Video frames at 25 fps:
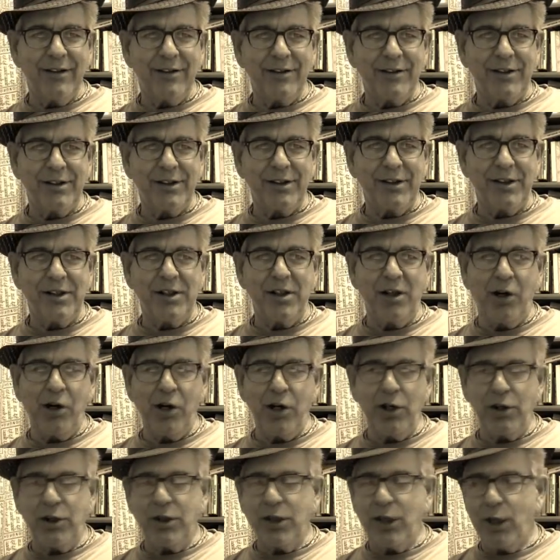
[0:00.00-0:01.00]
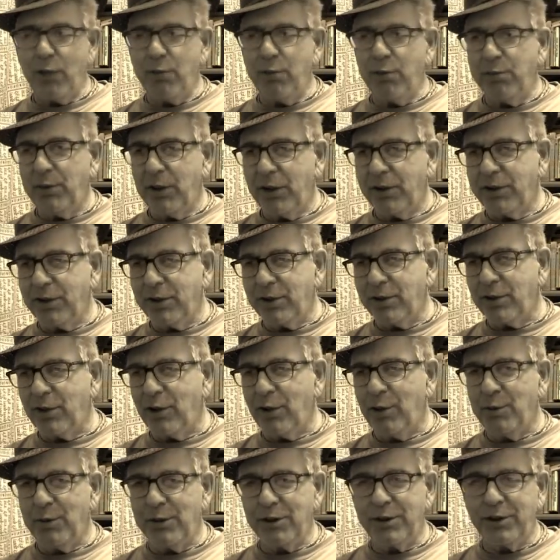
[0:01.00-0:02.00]
There's a stereotype about the
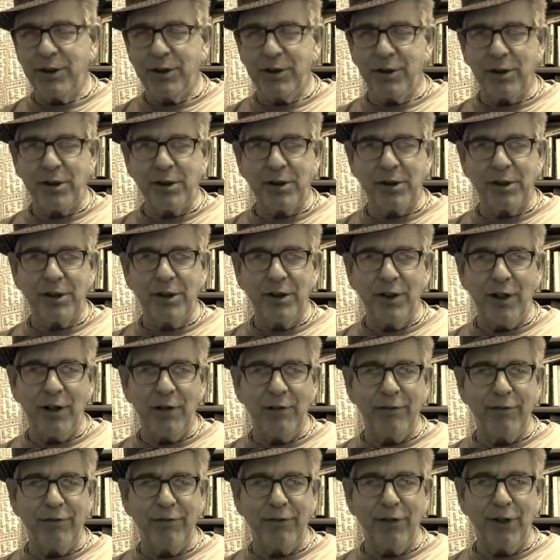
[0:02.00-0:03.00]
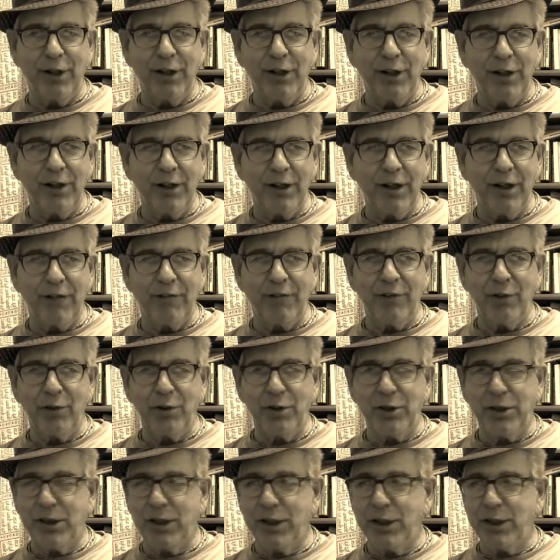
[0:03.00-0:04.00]
Germans that they're just not funny. They have
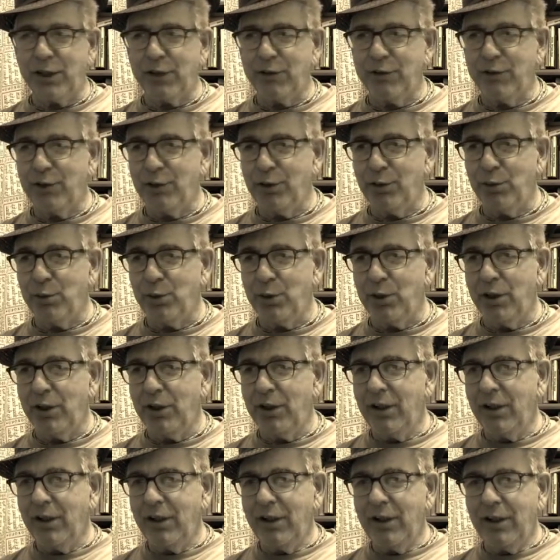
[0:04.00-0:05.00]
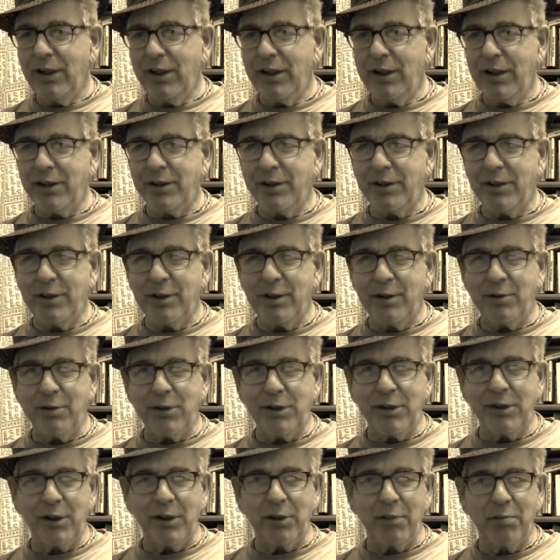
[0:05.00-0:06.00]
no sense of humor. And it's an
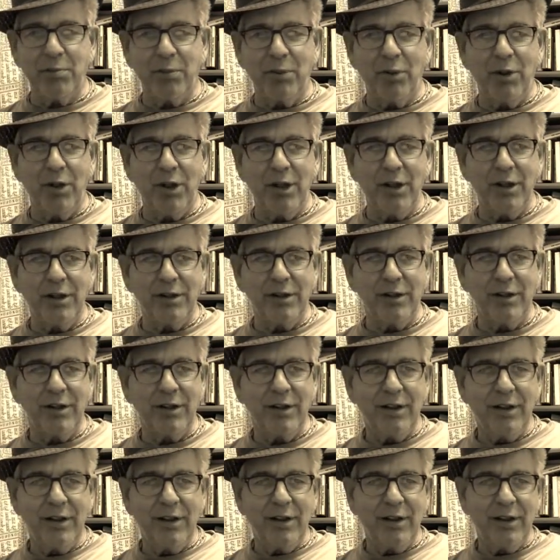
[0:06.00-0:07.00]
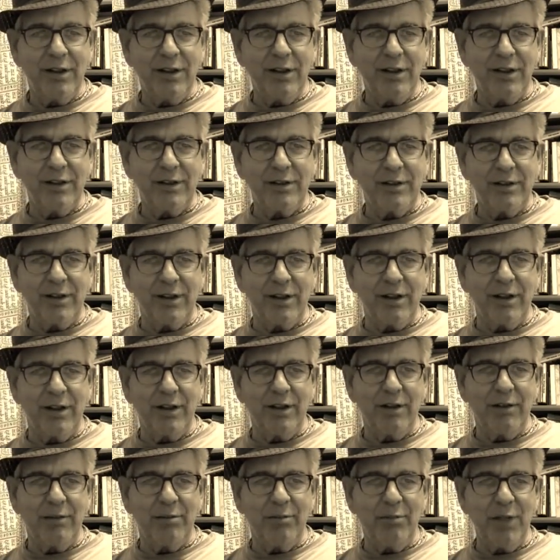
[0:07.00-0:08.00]
interesting point. It
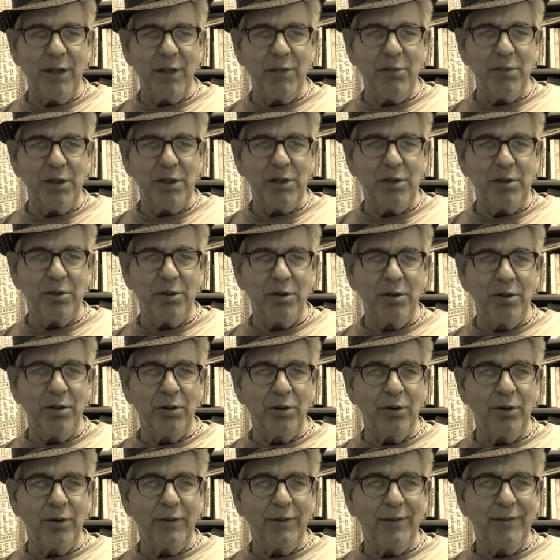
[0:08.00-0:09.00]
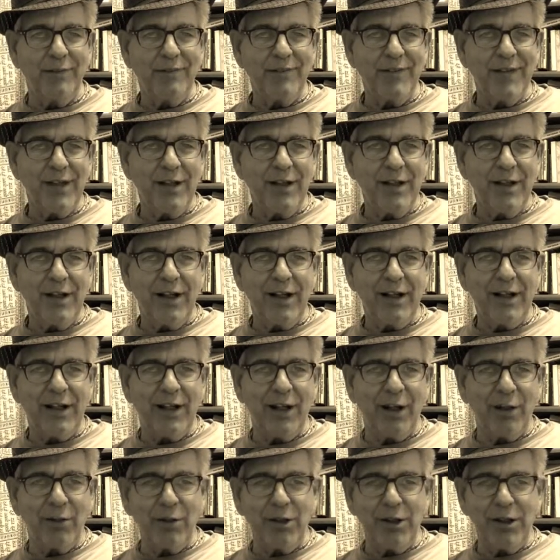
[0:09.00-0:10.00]
may be true. I
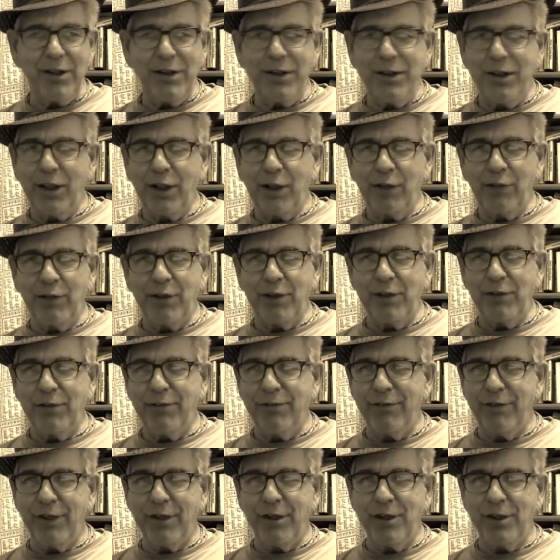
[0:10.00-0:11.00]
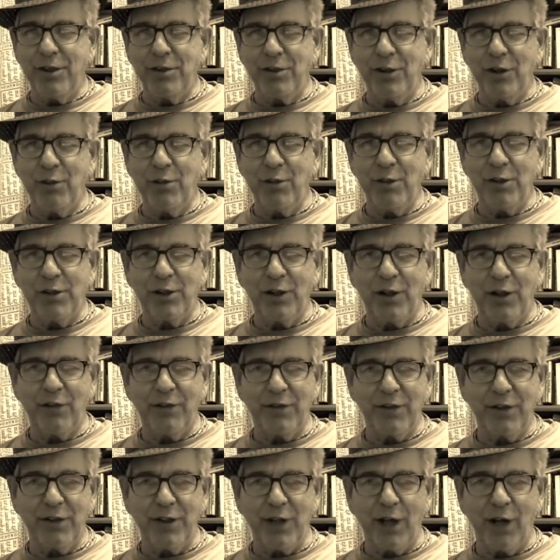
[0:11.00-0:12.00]
can't really think of any funny Germans
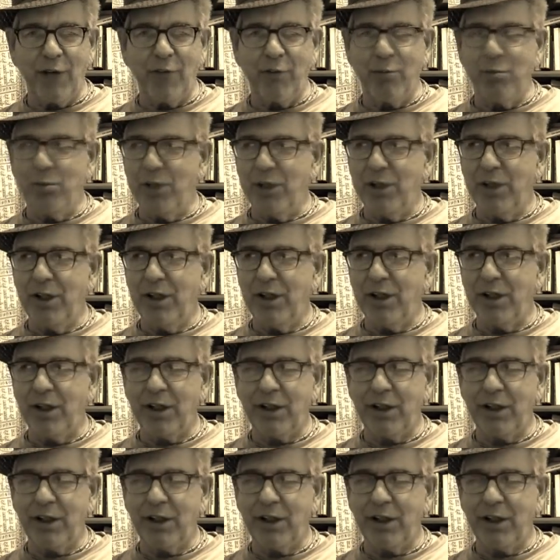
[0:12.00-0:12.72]
off the top of my head.